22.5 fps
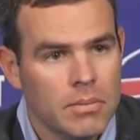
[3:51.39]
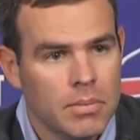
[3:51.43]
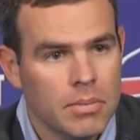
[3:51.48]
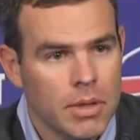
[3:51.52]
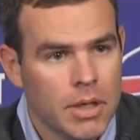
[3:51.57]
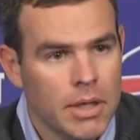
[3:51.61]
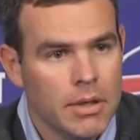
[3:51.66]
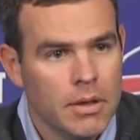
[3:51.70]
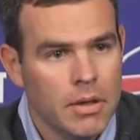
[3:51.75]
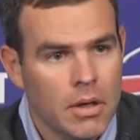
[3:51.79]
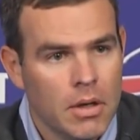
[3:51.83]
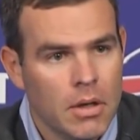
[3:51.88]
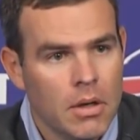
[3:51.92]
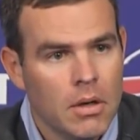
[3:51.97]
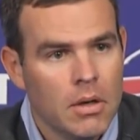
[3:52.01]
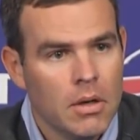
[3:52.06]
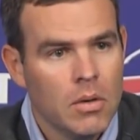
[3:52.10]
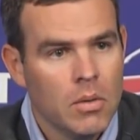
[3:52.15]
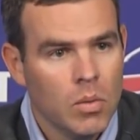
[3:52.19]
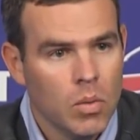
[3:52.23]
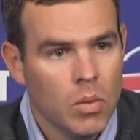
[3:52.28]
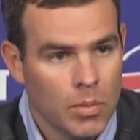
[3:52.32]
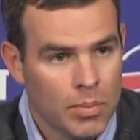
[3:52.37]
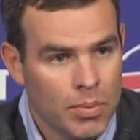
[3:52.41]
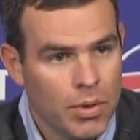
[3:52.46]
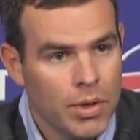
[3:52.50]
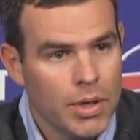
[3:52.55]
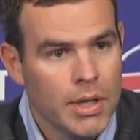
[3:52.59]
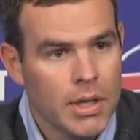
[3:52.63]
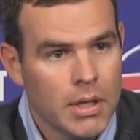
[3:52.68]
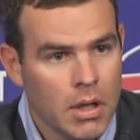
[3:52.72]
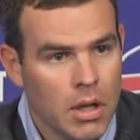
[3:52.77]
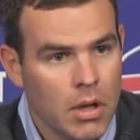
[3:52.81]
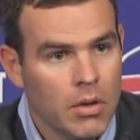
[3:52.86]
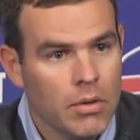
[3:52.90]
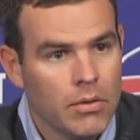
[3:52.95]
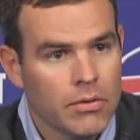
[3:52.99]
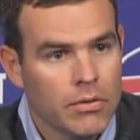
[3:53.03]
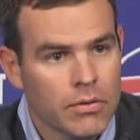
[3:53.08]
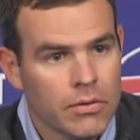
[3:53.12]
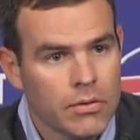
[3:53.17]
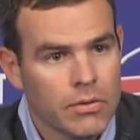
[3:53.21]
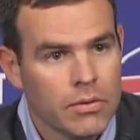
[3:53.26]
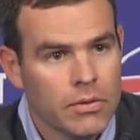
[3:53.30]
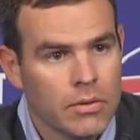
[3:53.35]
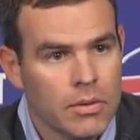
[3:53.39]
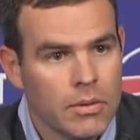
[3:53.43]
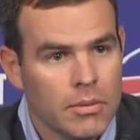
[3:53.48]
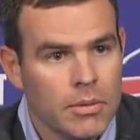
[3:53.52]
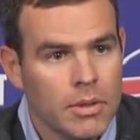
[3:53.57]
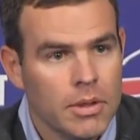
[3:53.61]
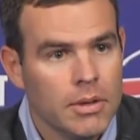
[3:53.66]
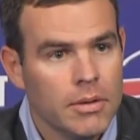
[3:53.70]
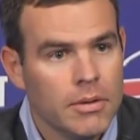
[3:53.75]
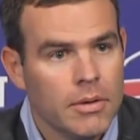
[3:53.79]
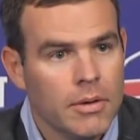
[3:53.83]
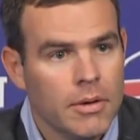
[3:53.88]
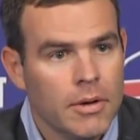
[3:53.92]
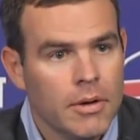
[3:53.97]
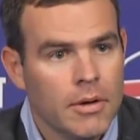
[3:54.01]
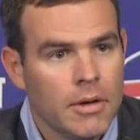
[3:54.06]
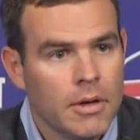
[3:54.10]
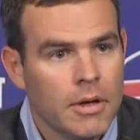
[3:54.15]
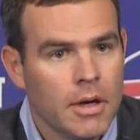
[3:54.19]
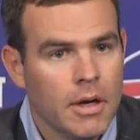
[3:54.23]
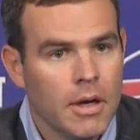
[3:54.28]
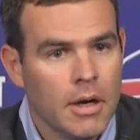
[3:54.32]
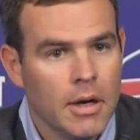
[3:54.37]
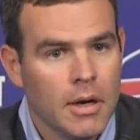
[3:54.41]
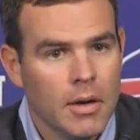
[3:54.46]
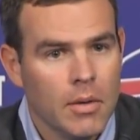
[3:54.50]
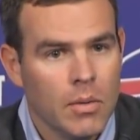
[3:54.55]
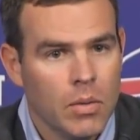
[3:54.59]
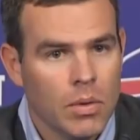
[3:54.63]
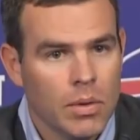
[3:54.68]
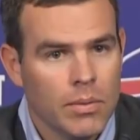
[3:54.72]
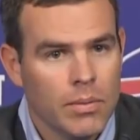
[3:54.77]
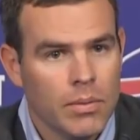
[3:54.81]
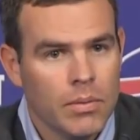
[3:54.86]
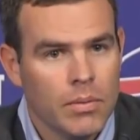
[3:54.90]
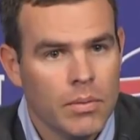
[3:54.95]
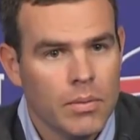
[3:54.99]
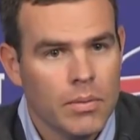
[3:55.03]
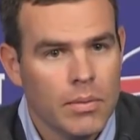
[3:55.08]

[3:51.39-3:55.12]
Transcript: but we're pretty close. I mean,